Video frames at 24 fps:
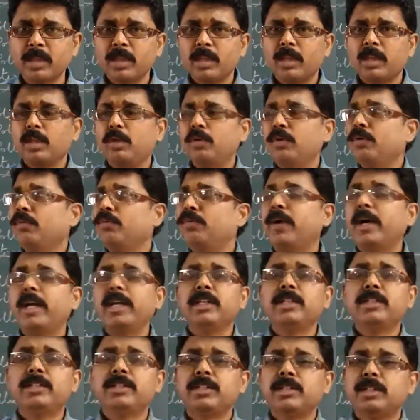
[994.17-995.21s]
Now you will
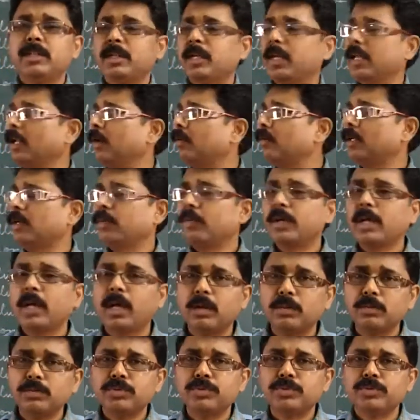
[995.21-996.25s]
find around our
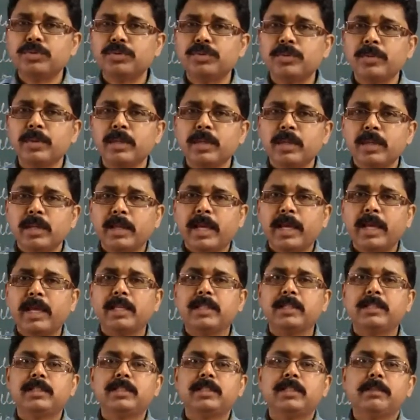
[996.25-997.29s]
house,
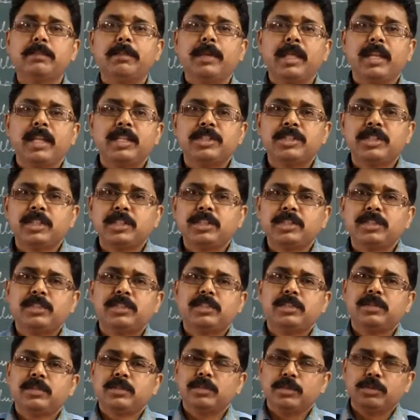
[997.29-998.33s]
as the marriages,
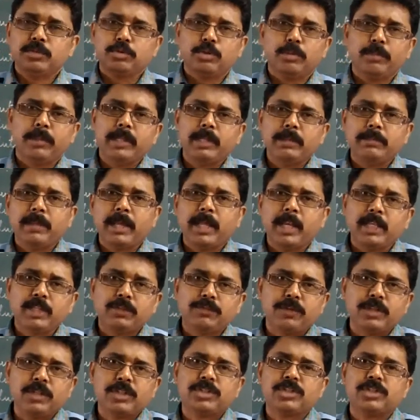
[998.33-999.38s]
so many marriage
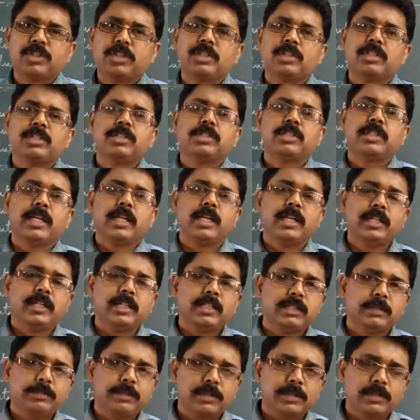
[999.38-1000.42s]
functions, and
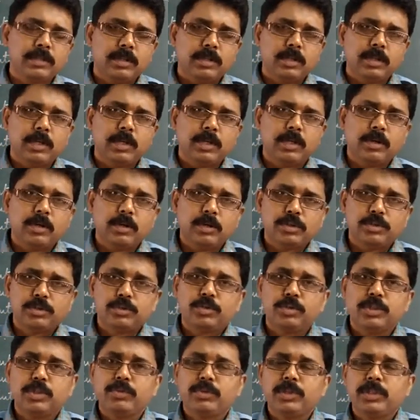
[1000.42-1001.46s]
especially
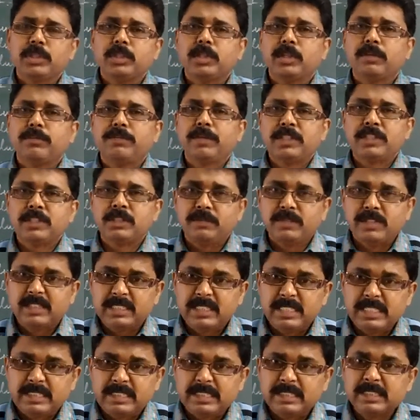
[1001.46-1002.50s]
also during the festival
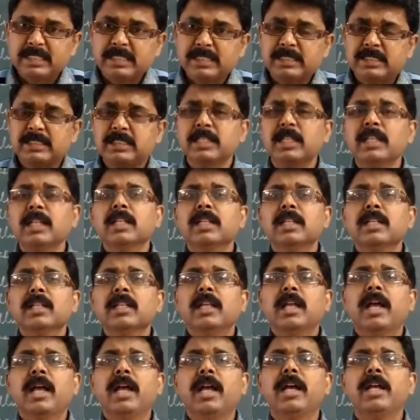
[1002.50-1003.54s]
seasons,
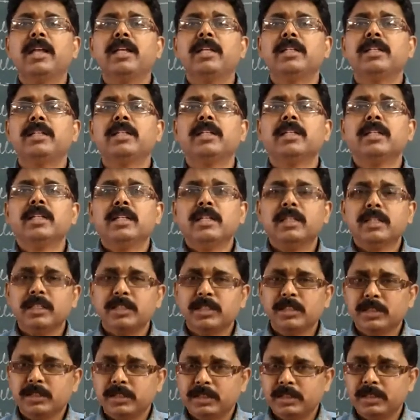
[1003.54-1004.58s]
and
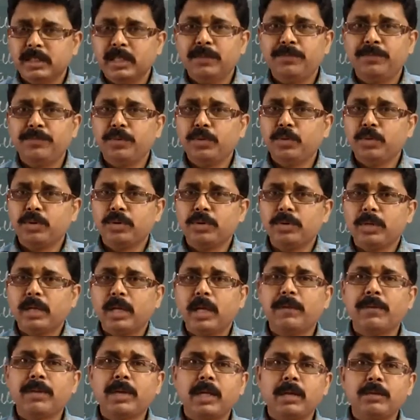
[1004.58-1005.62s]
if
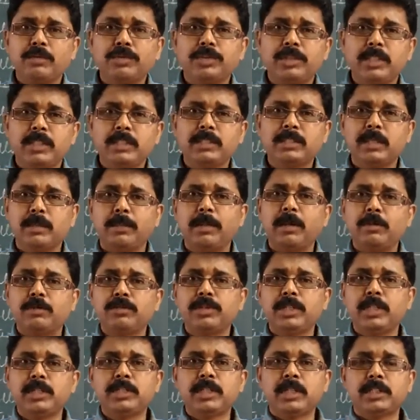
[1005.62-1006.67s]
our houses, some
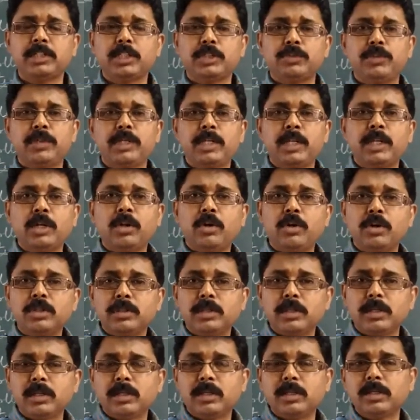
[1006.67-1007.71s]
houses are situated along
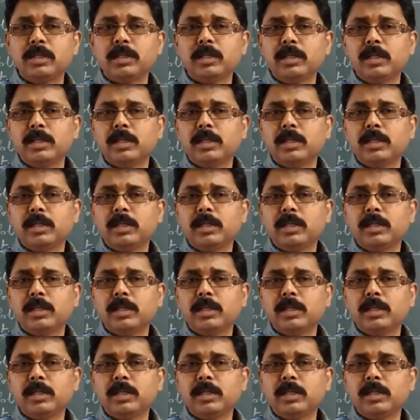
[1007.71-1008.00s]
the